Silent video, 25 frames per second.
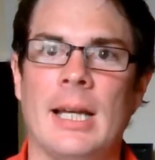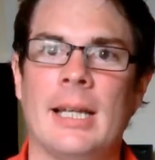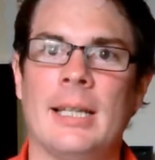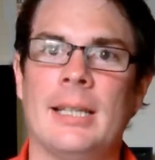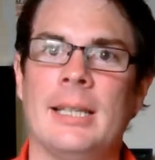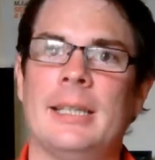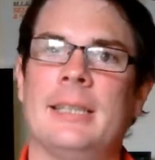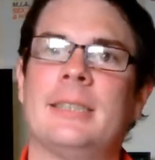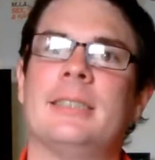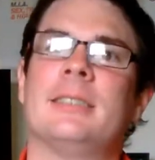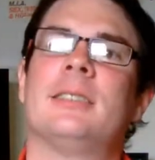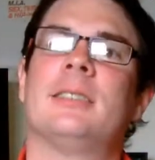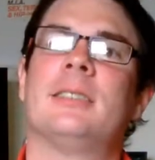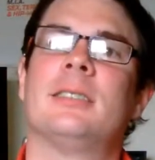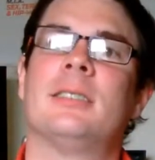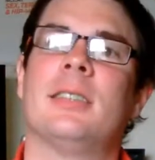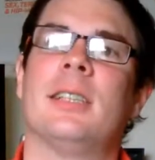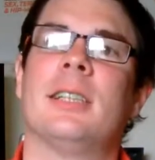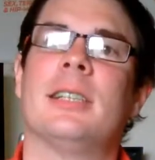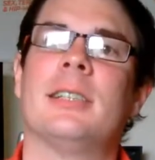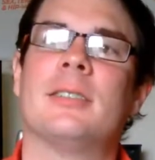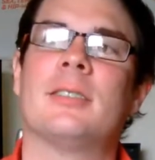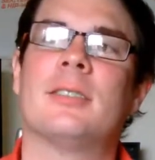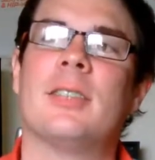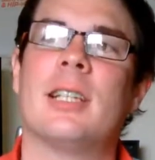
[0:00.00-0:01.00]
And
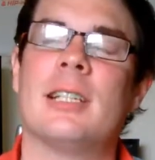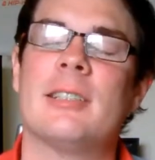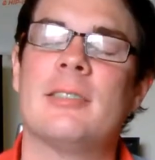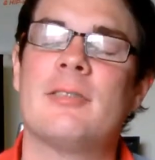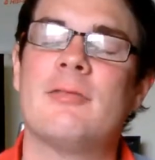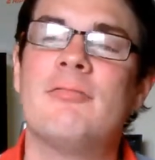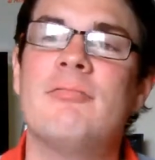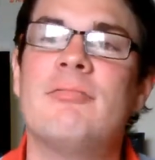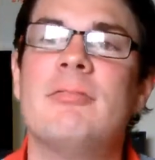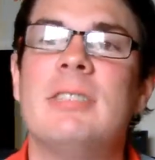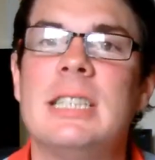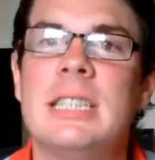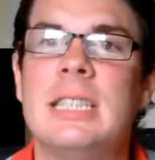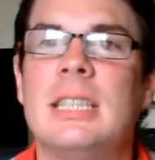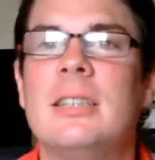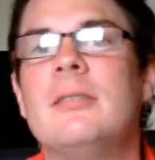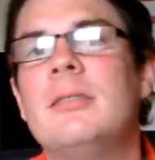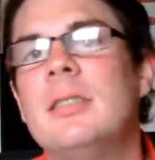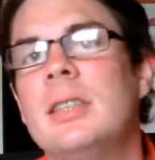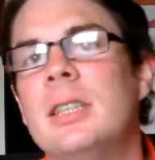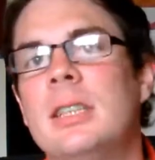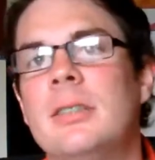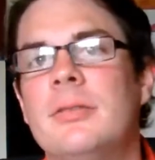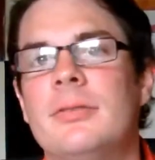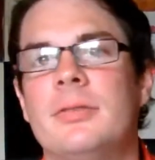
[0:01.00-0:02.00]
it's
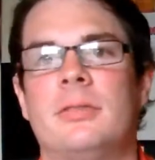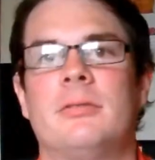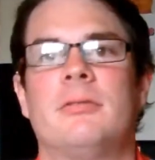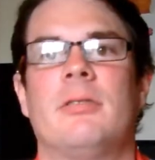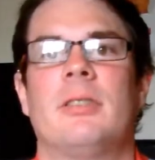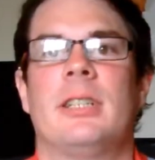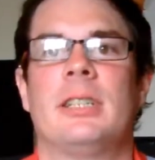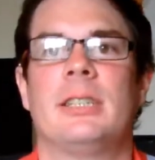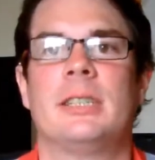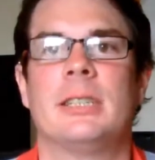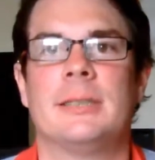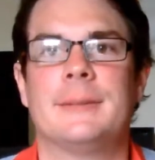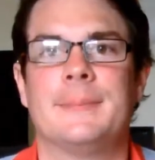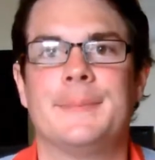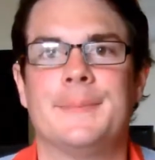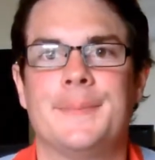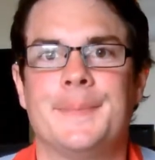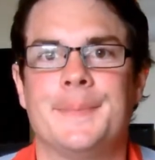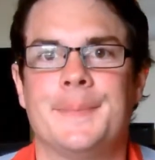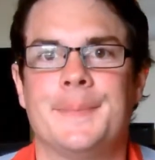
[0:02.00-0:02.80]
really, really frustrating.